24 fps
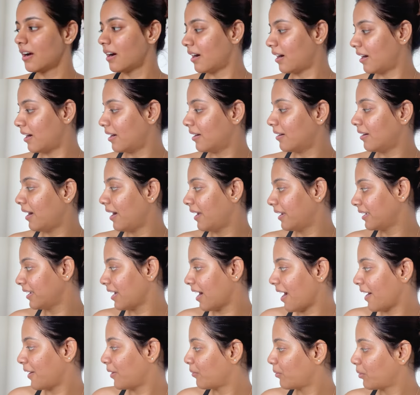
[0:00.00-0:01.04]
And
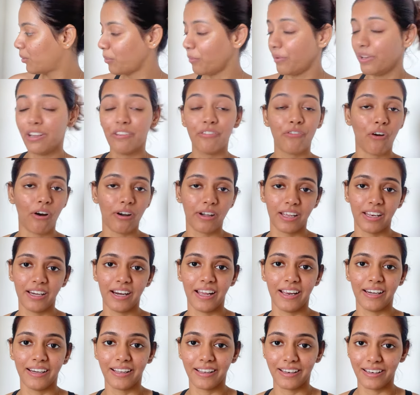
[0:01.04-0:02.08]
yeah, I don't weigh
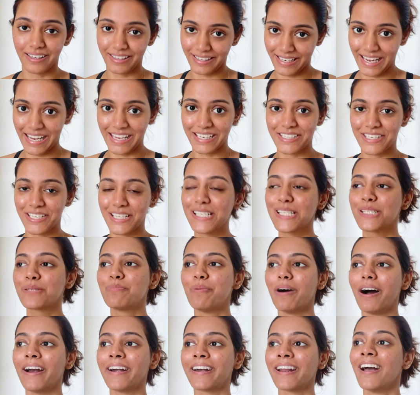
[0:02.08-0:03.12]
49 kgs,
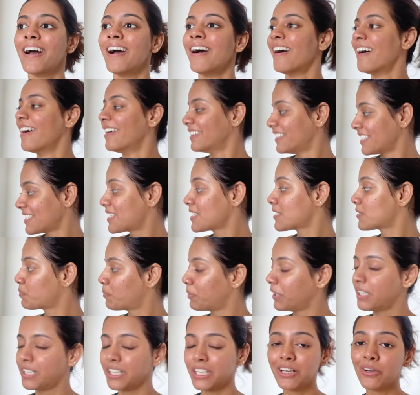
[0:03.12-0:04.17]
but this is
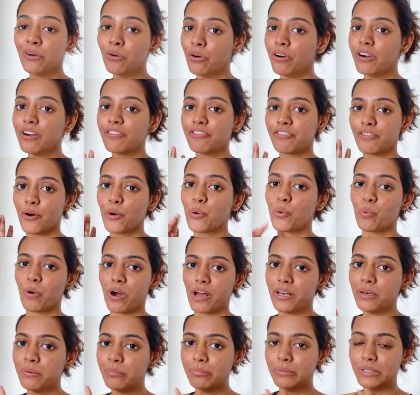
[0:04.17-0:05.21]
pretty good for
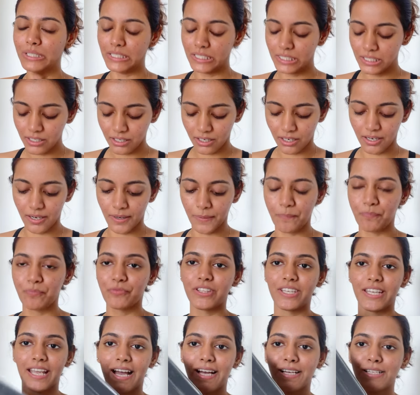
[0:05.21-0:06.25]
one meal.
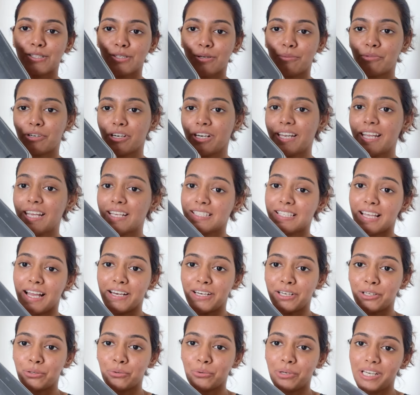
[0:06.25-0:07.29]
Yeah, so I'm really
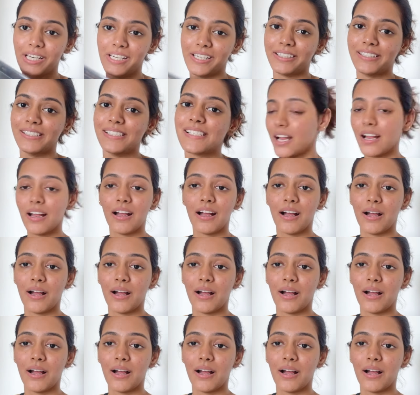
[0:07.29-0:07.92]
excited to eat this.